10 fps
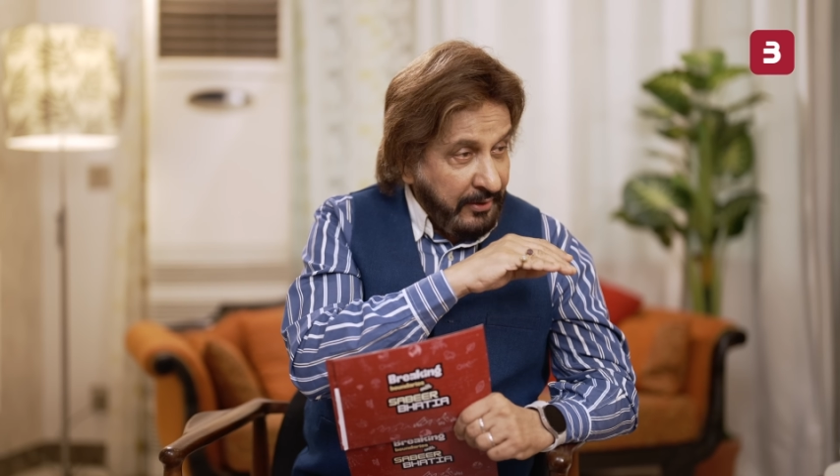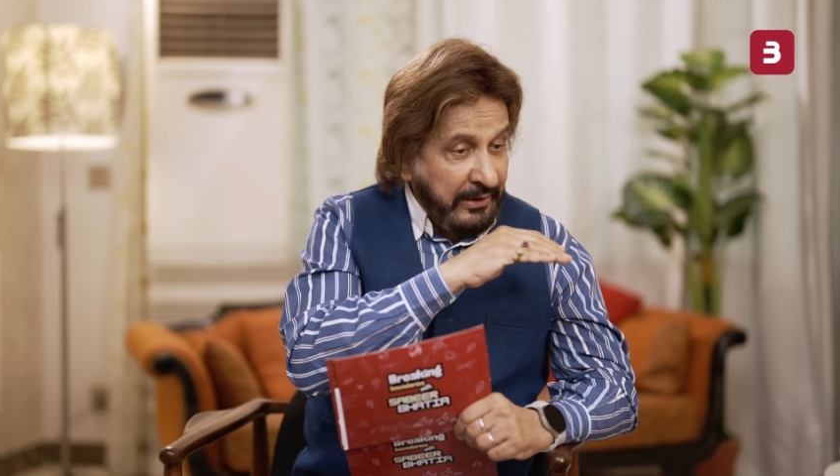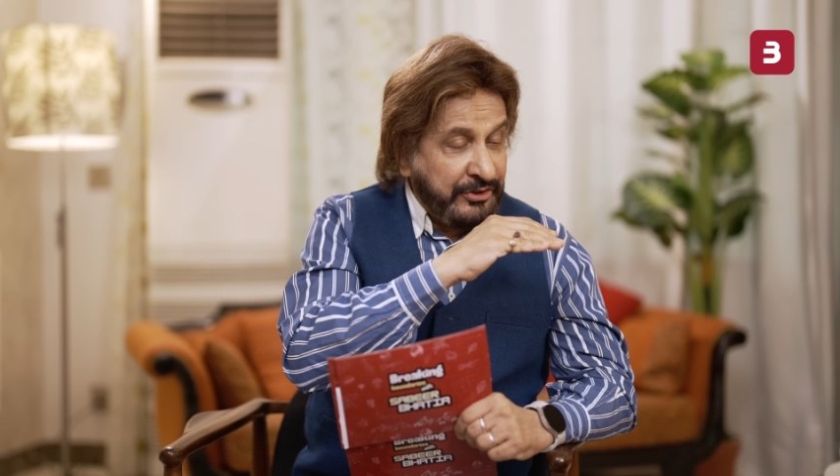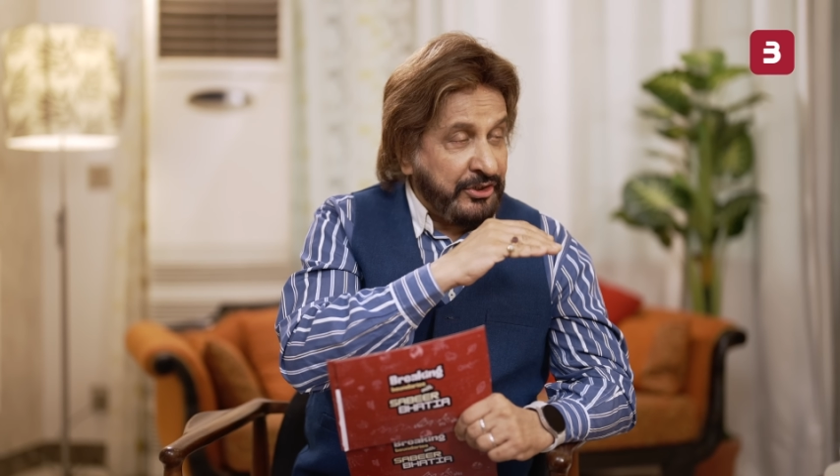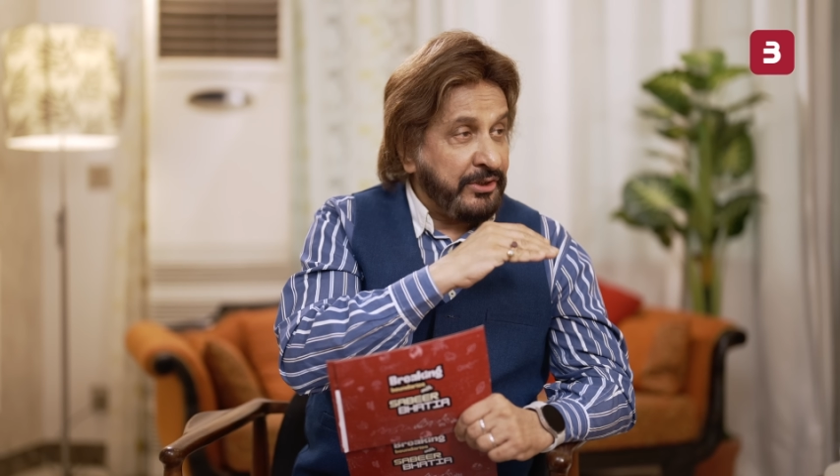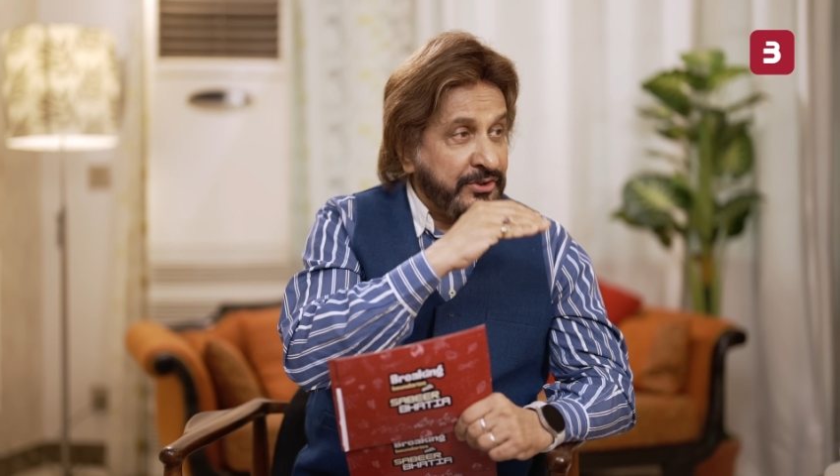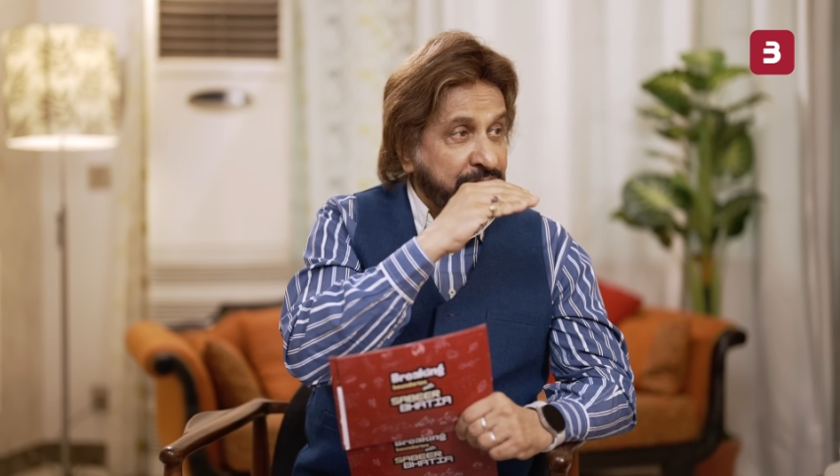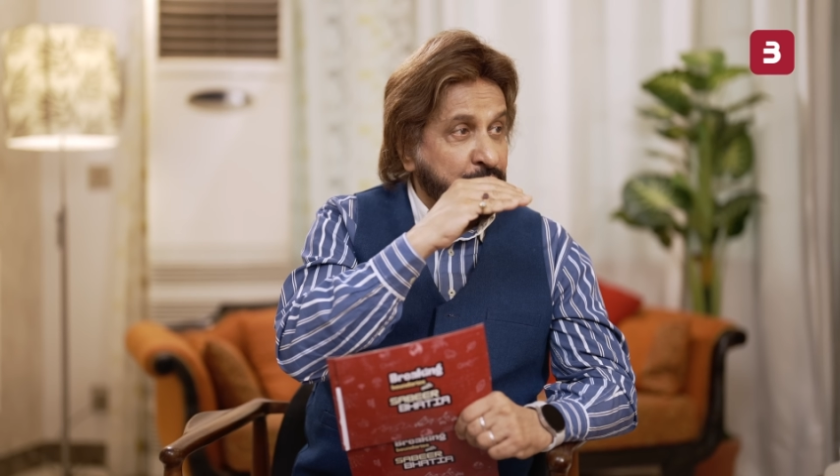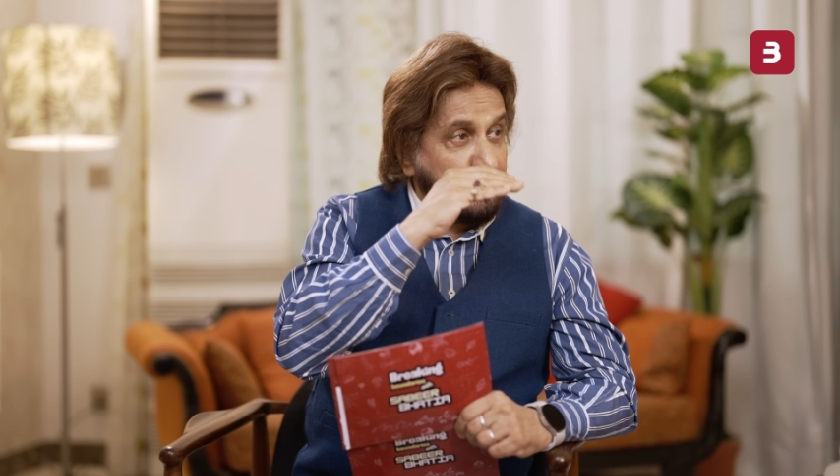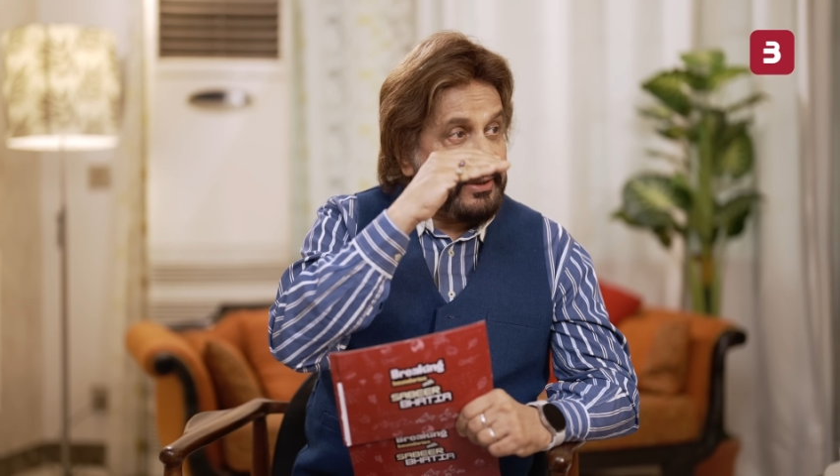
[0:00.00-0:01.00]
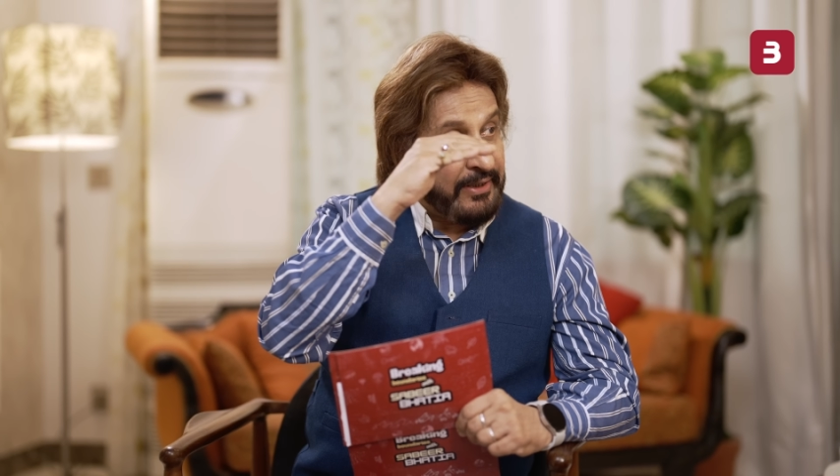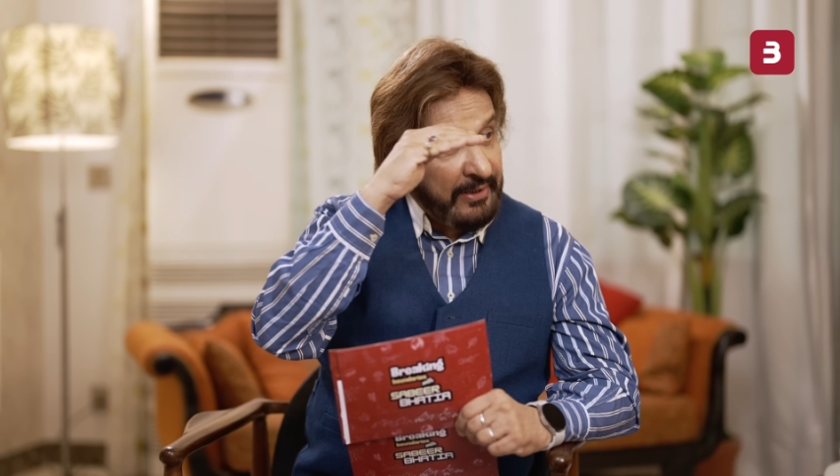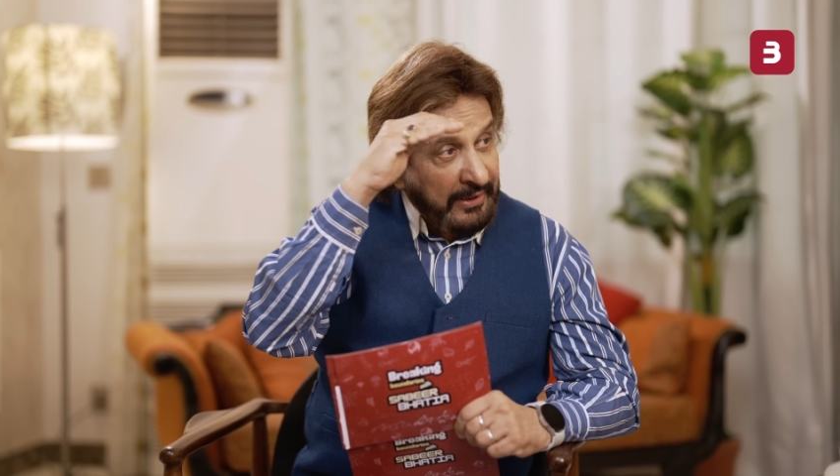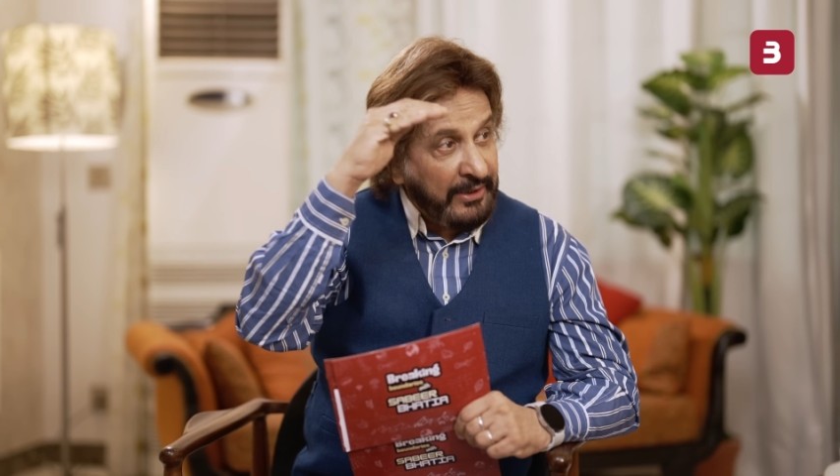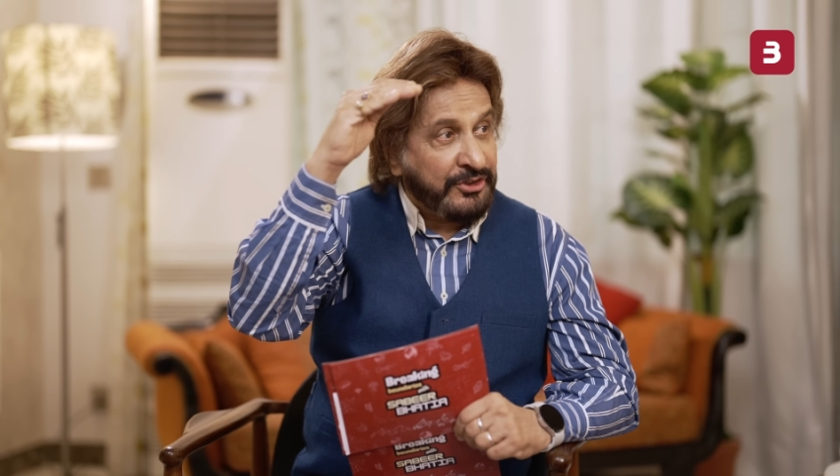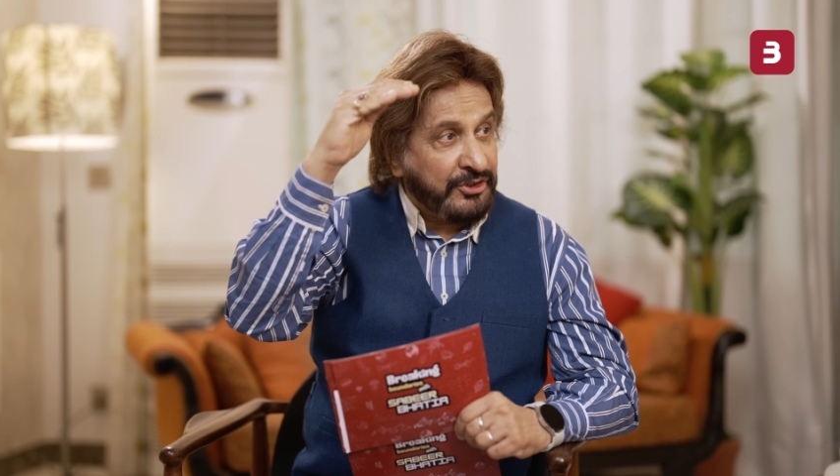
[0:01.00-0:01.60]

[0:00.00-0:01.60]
changes with age